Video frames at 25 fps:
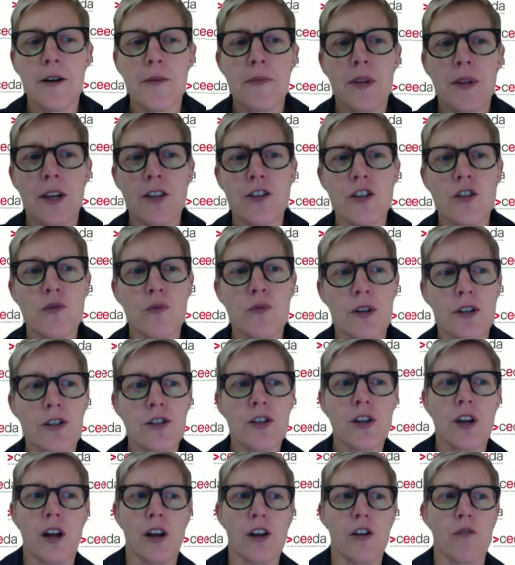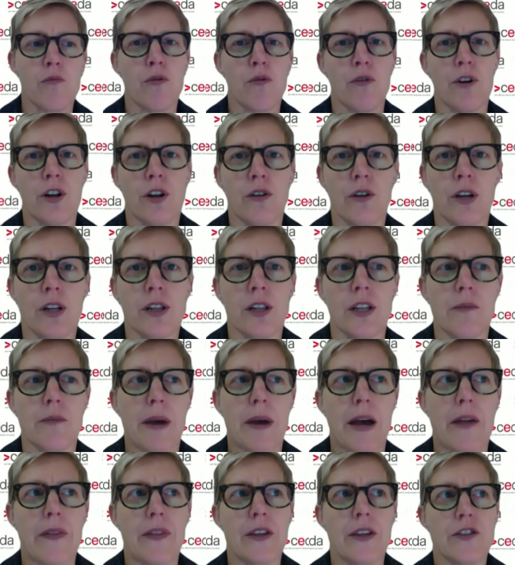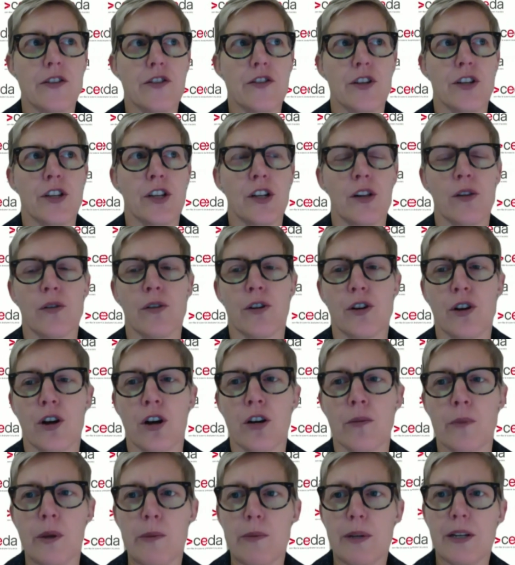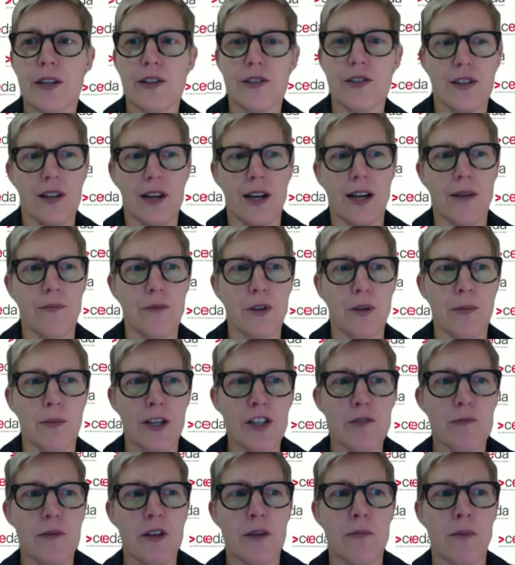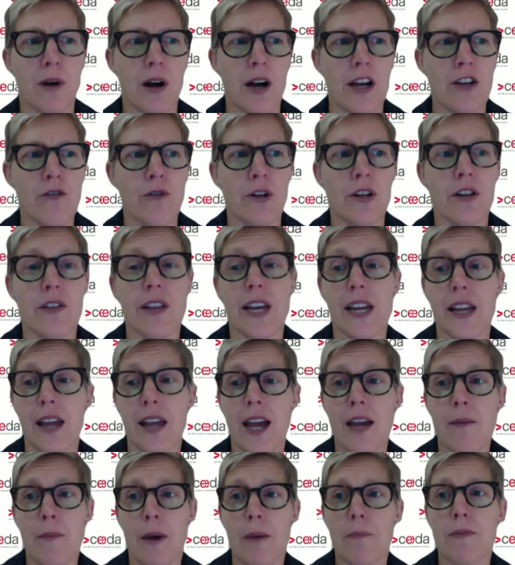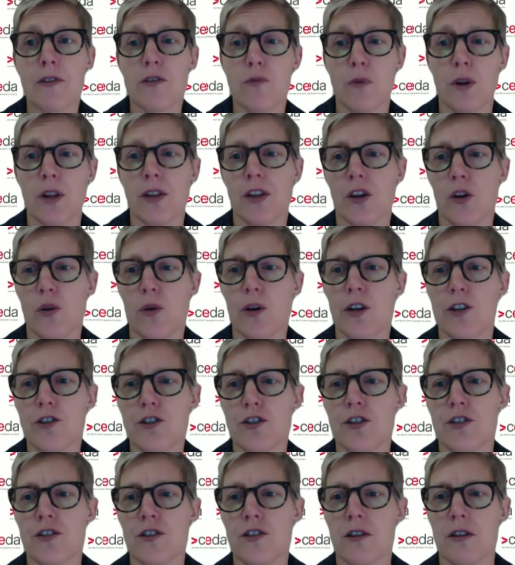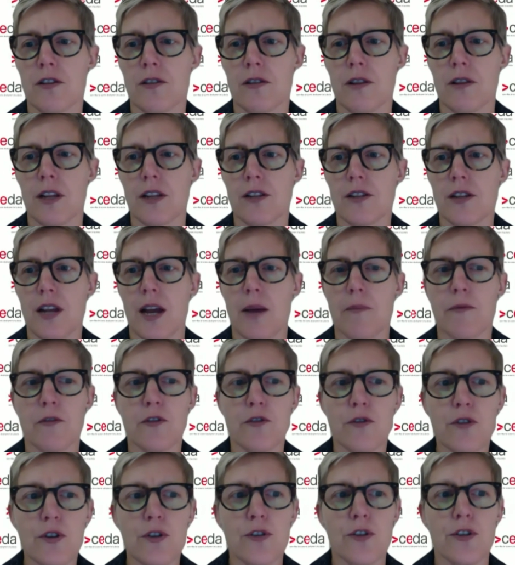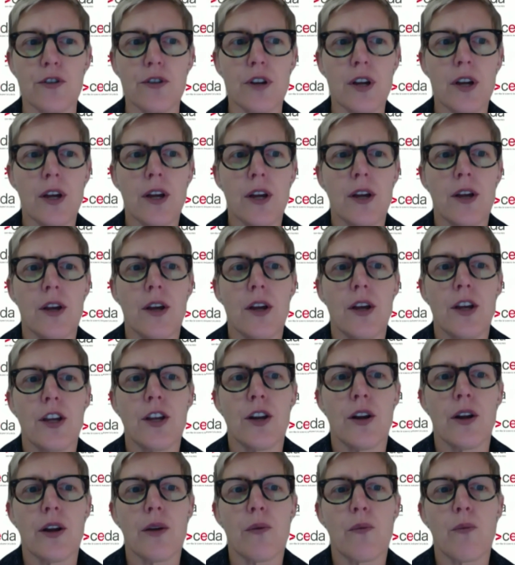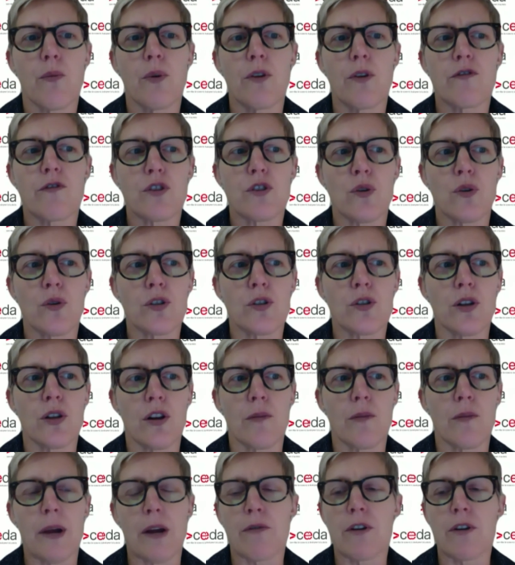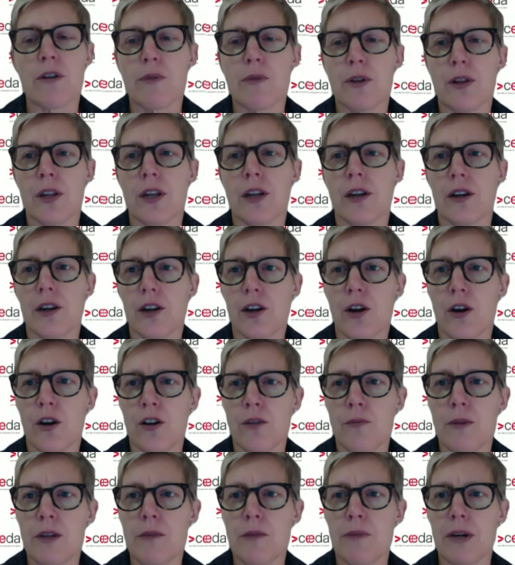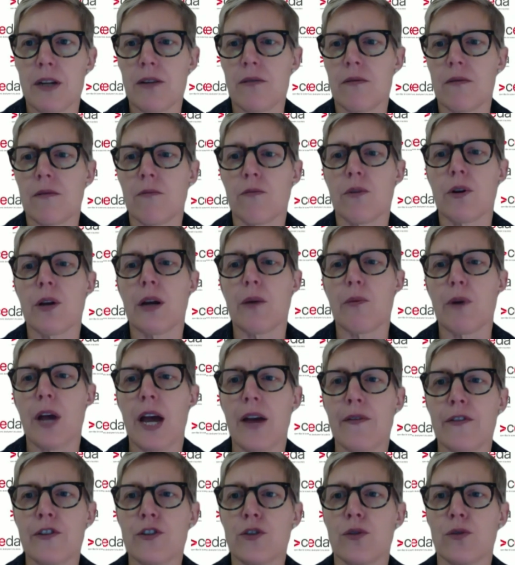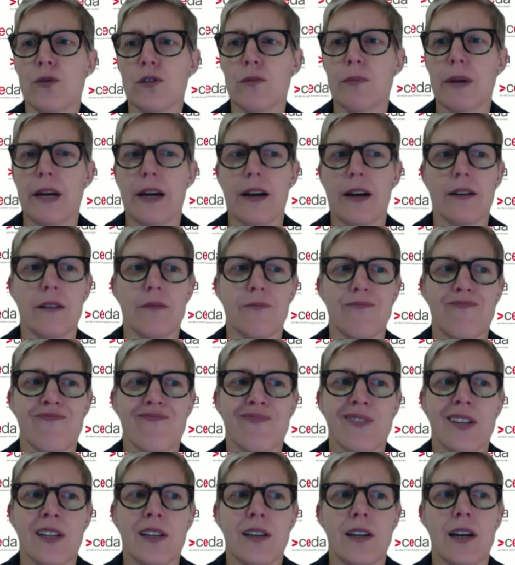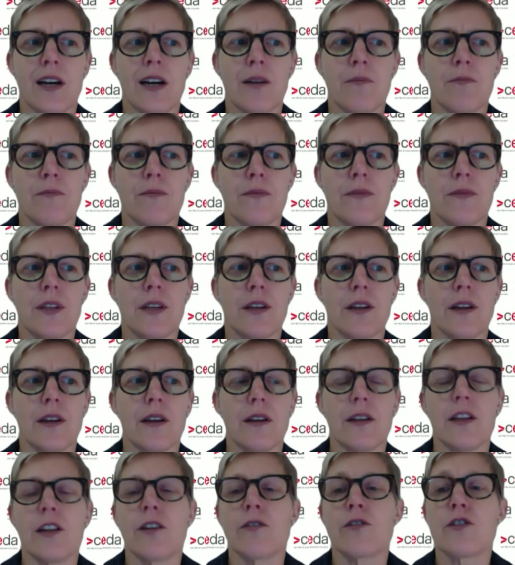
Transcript: I just wanted to go to your point quickly about the circular economy because you must be a mind reader. That came up as one of the questions that's come through. We've talked a lot about rebuilding our economy, but we haven't talked about the